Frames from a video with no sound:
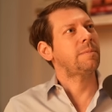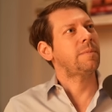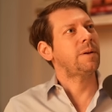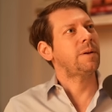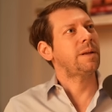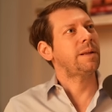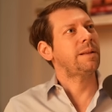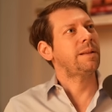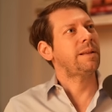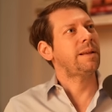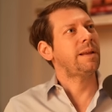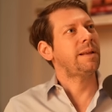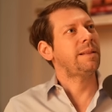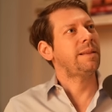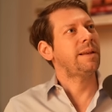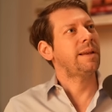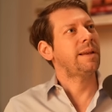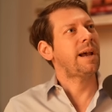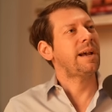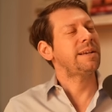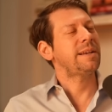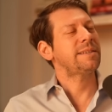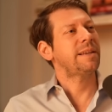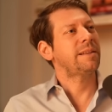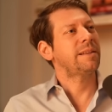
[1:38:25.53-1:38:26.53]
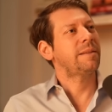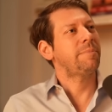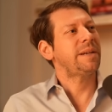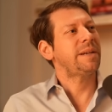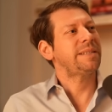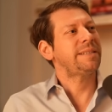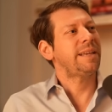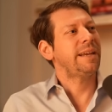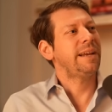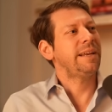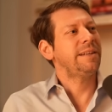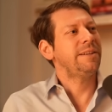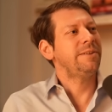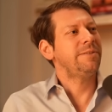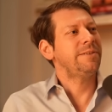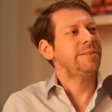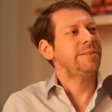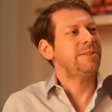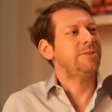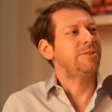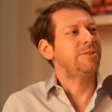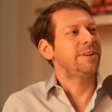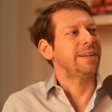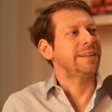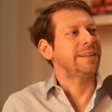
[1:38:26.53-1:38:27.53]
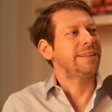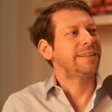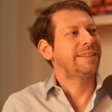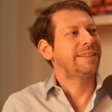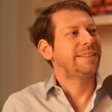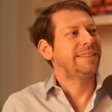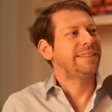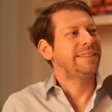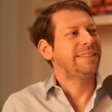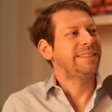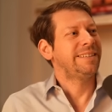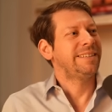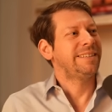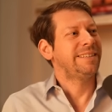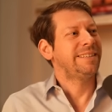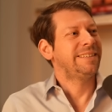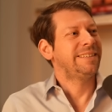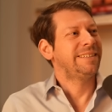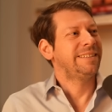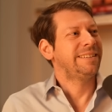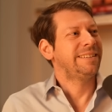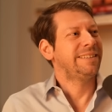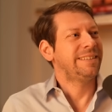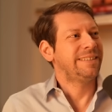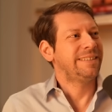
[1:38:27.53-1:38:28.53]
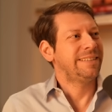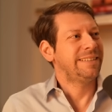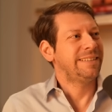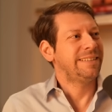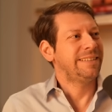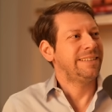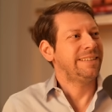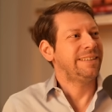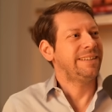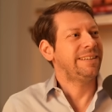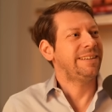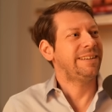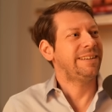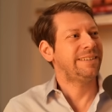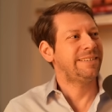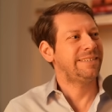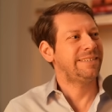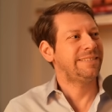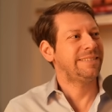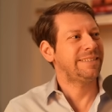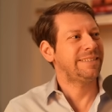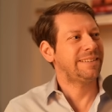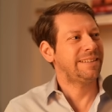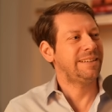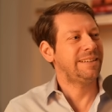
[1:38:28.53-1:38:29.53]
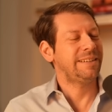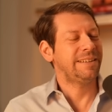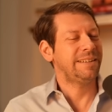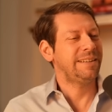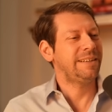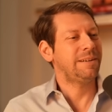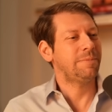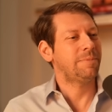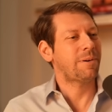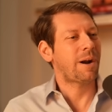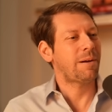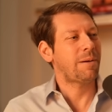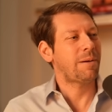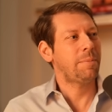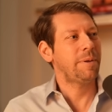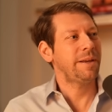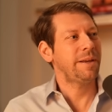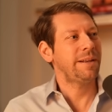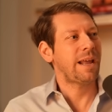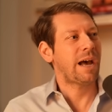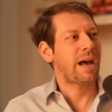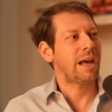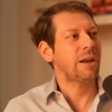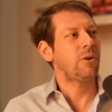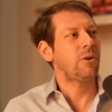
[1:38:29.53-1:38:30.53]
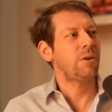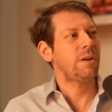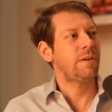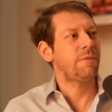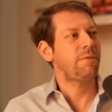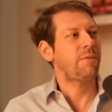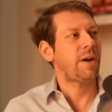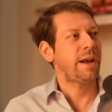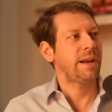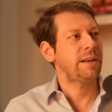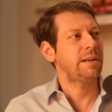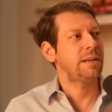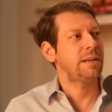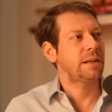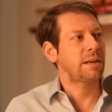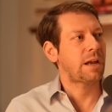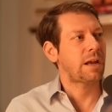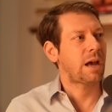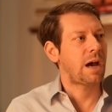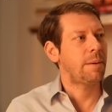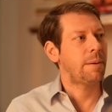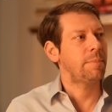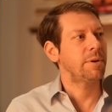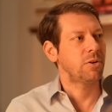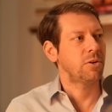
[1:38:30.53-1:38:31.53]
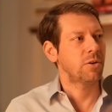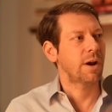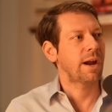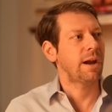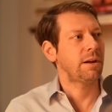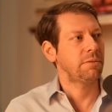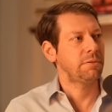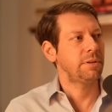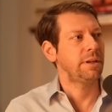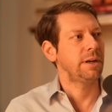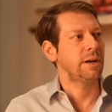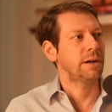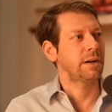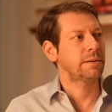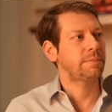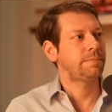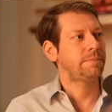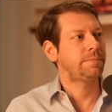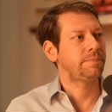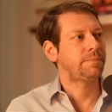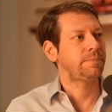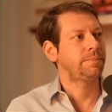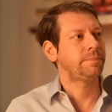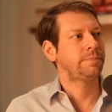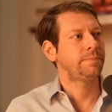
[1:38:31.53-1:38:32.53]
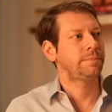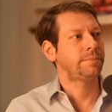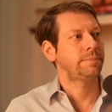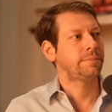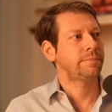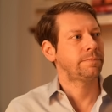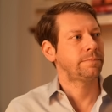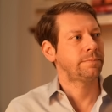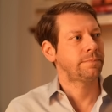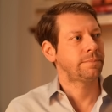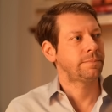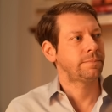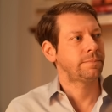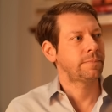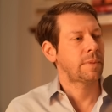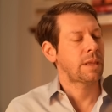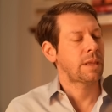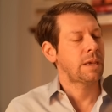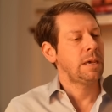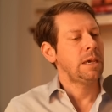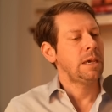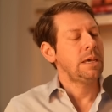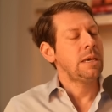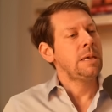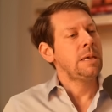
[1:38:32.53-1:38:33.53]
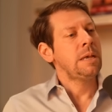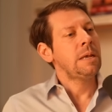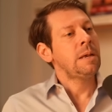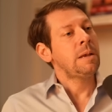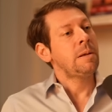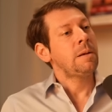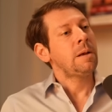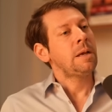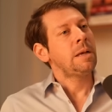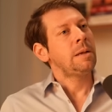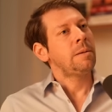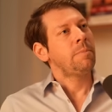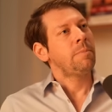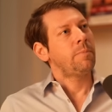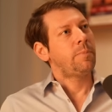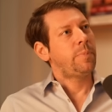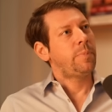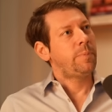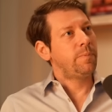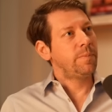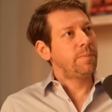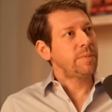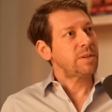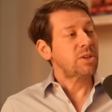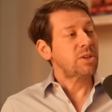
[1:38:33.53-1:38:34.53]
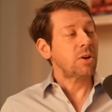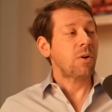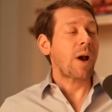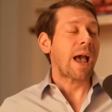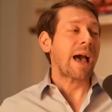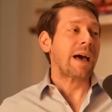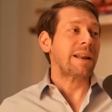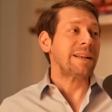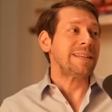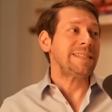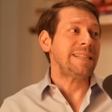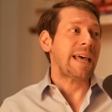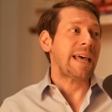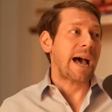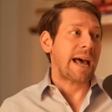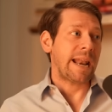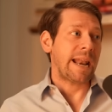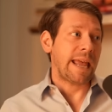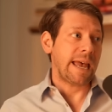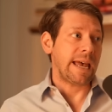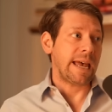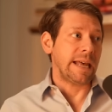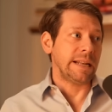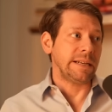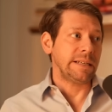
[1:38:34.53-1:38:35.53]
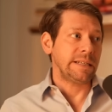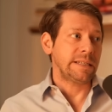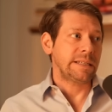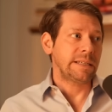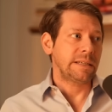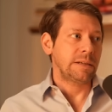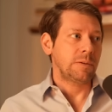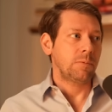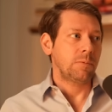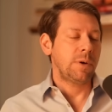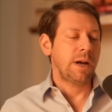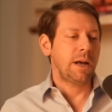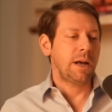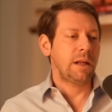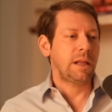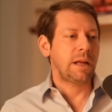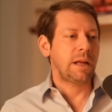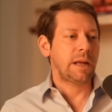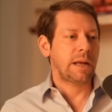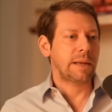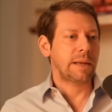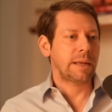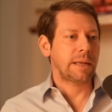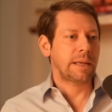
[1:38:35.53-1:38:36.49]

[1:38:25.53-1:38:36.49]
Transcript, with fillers: and, and the guy's like, the best I can do is a drink. you know, you're, you're probably not going to find a common ground there. Yeah. So how does that end? Well,